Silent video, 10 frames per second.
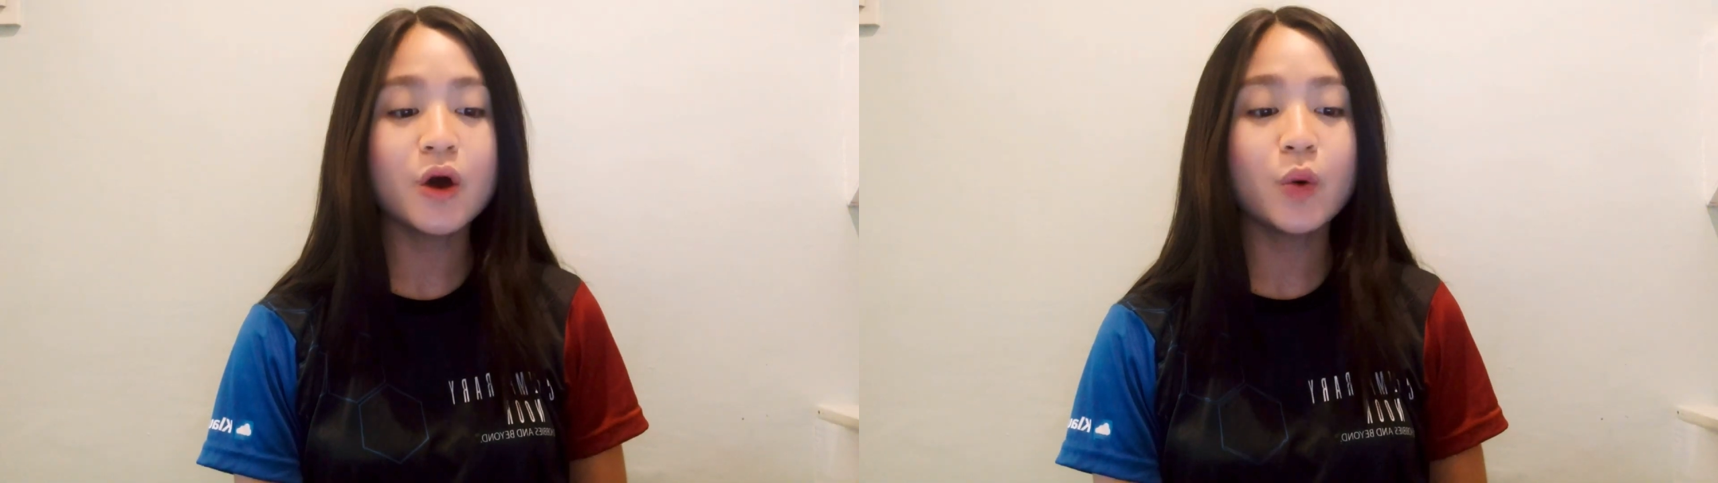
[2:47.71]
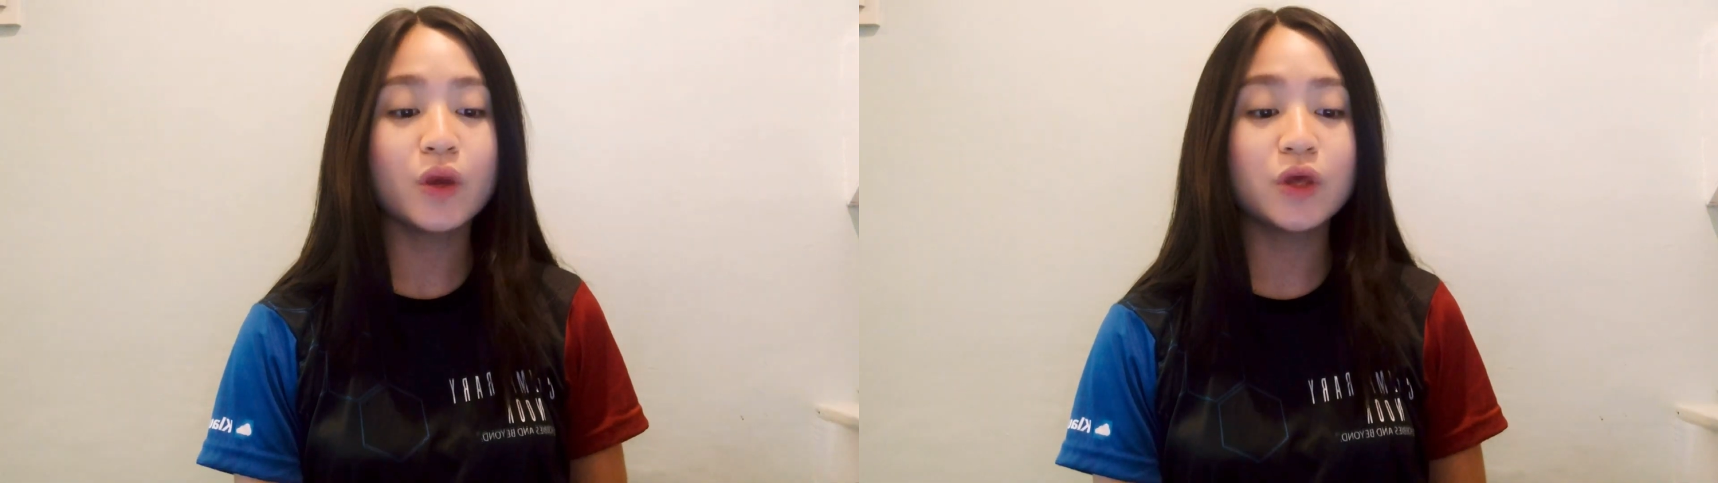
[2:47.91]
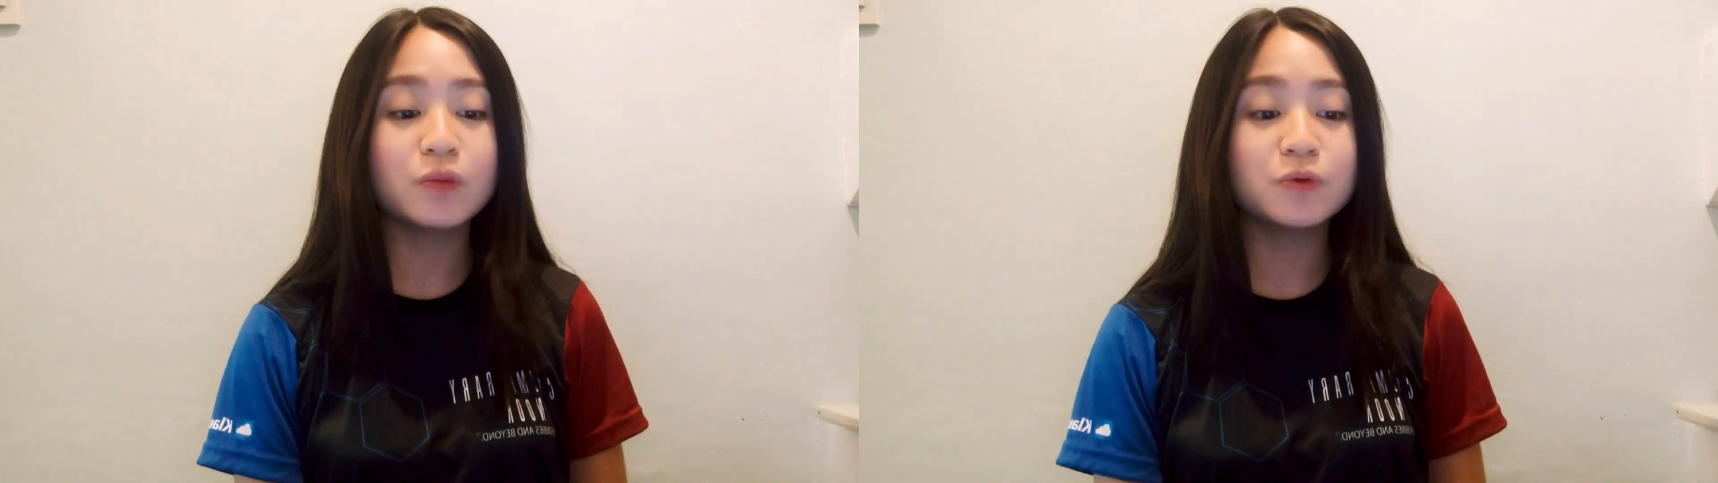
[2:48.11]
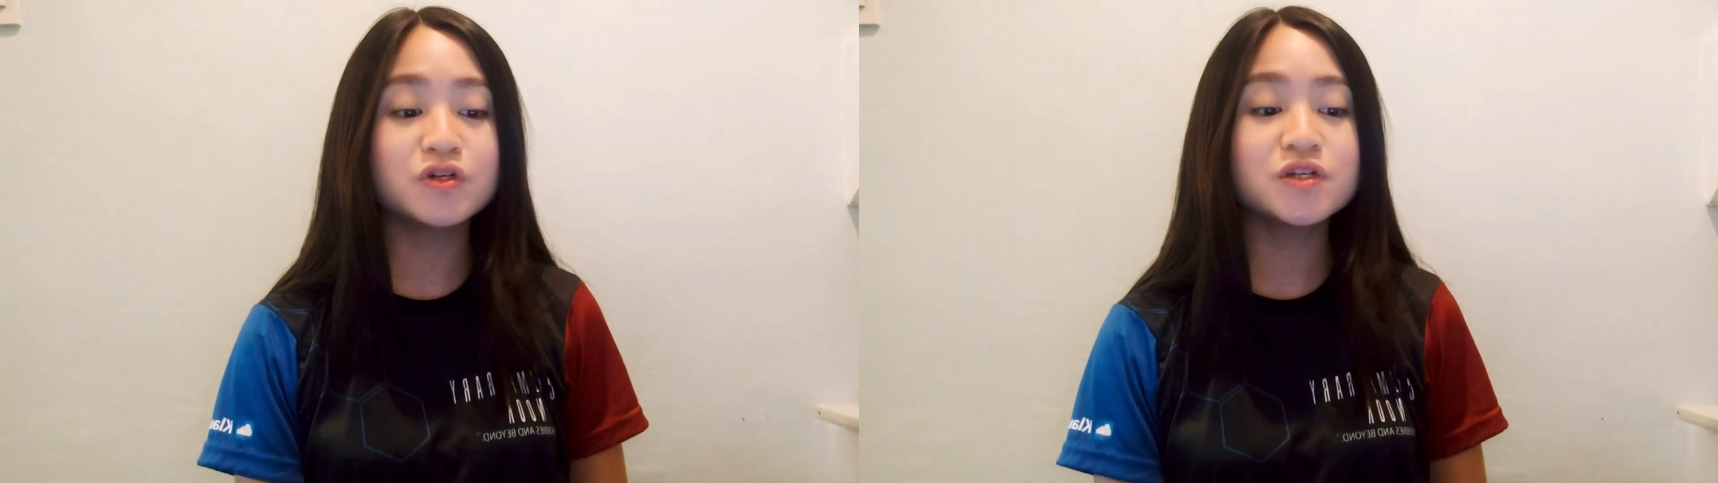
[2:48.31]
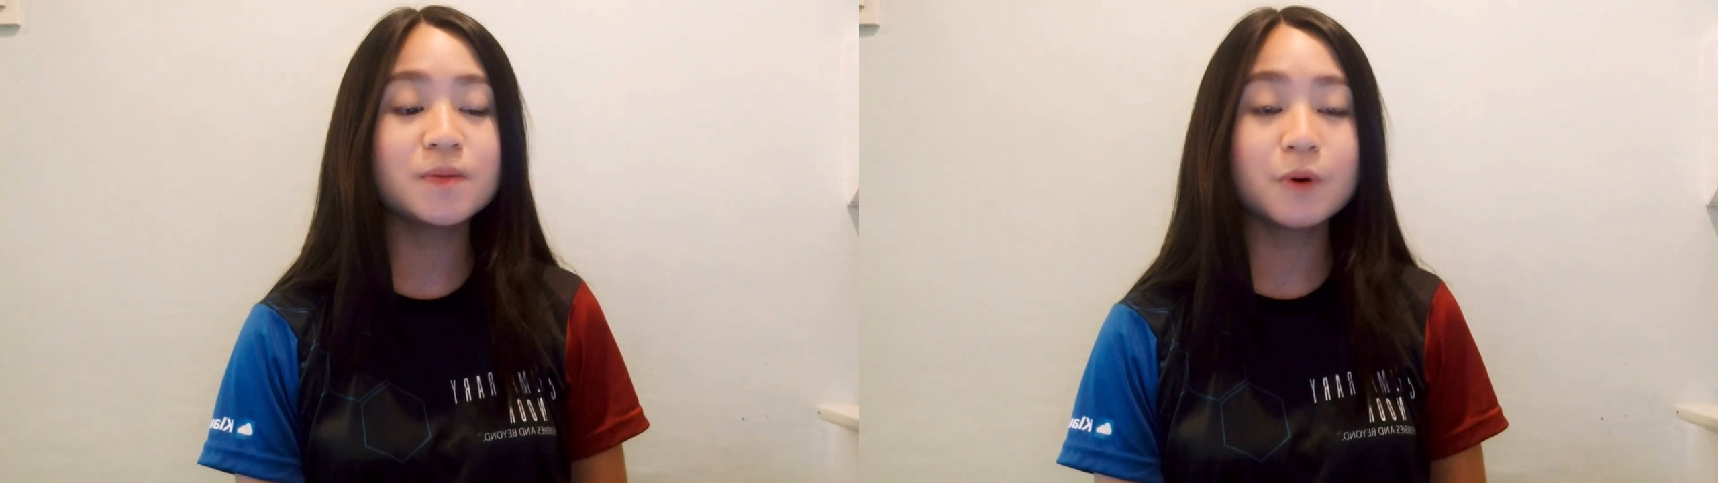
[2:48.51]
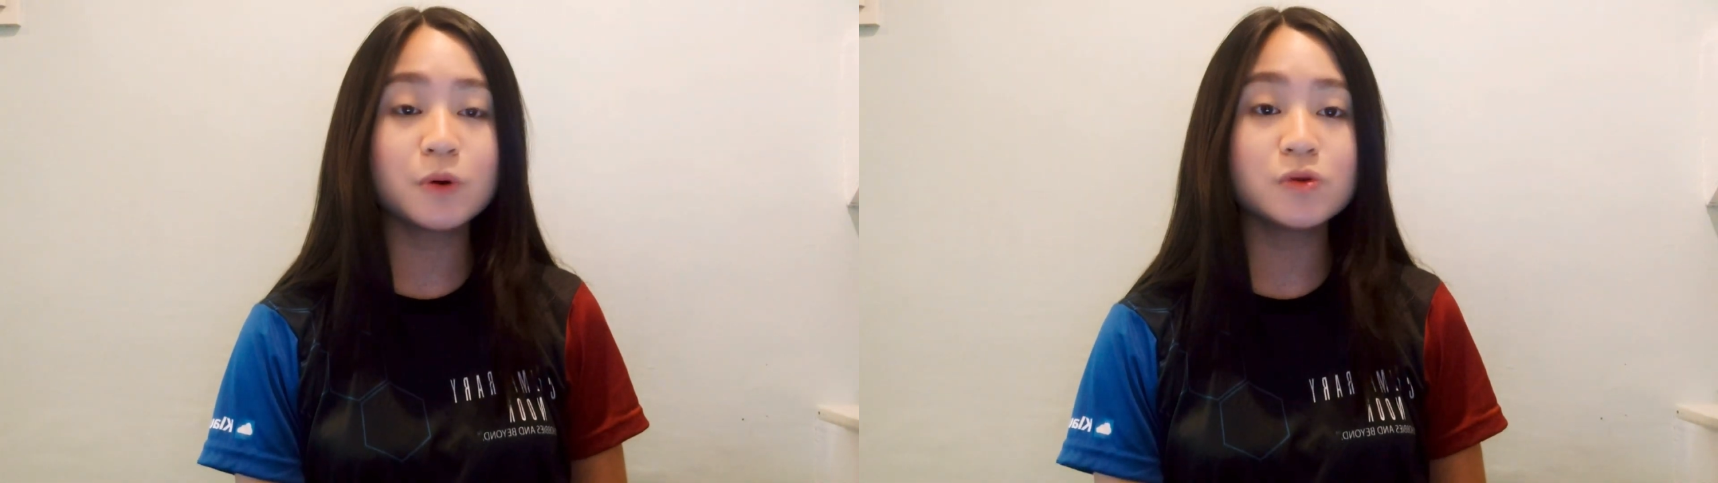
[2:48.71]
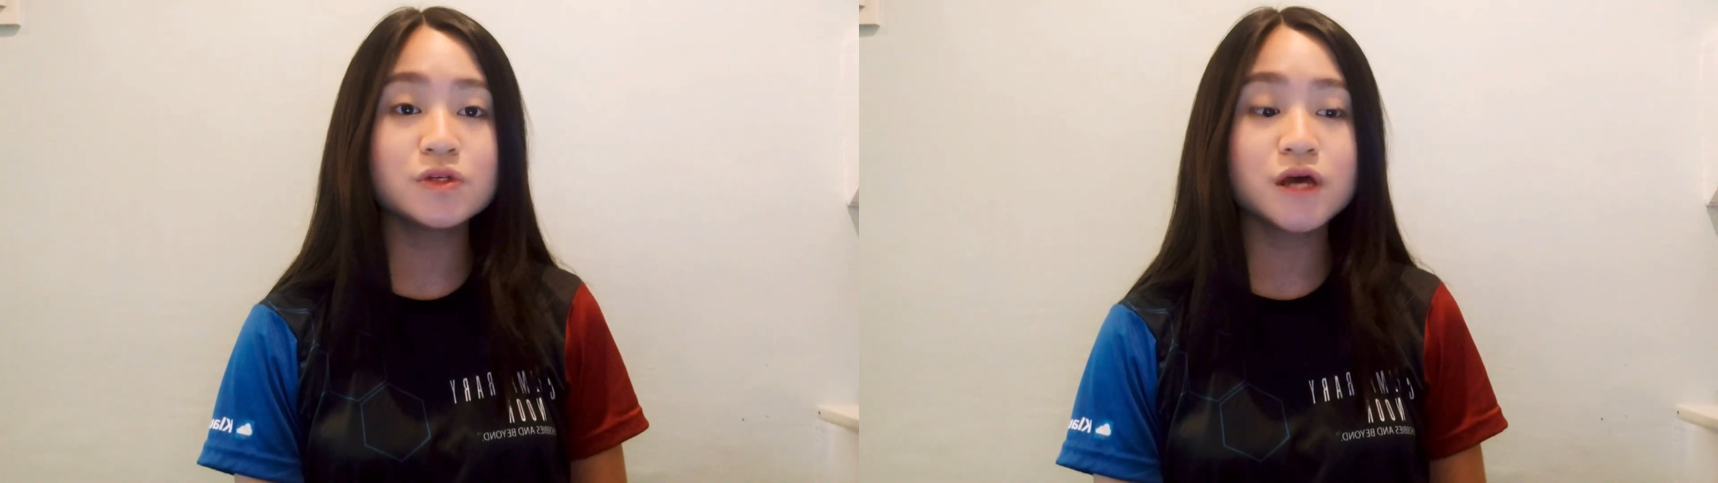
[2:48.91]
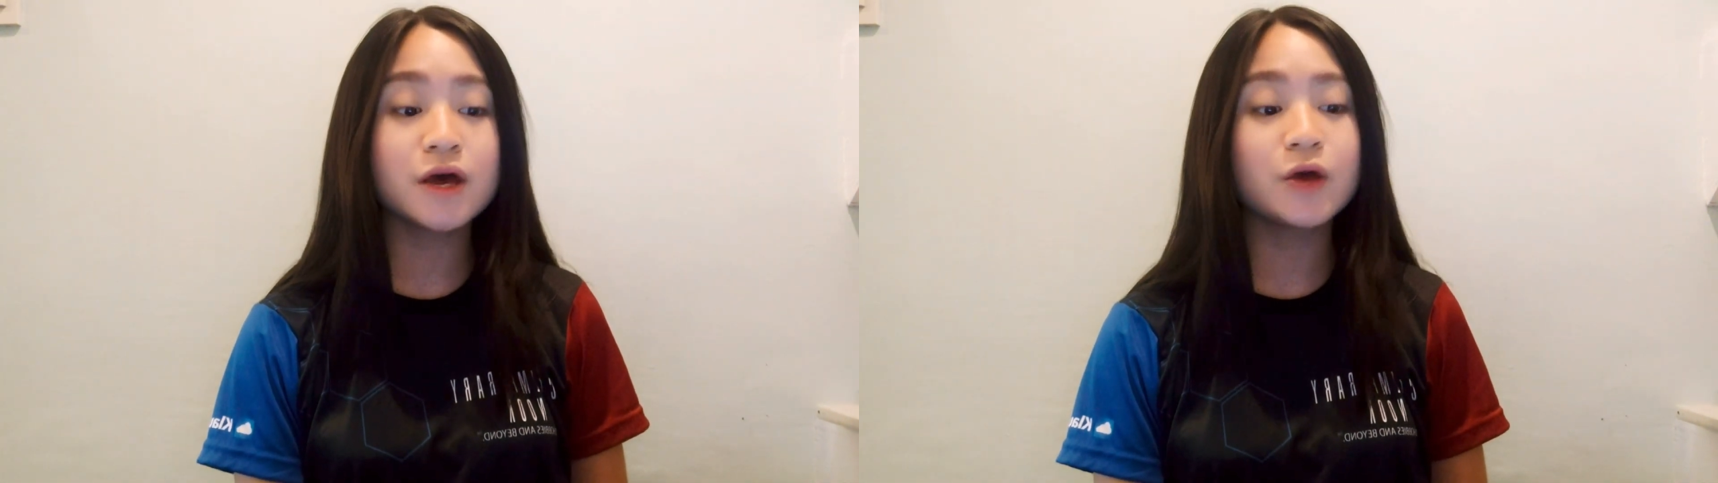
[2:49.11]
When you boost a post,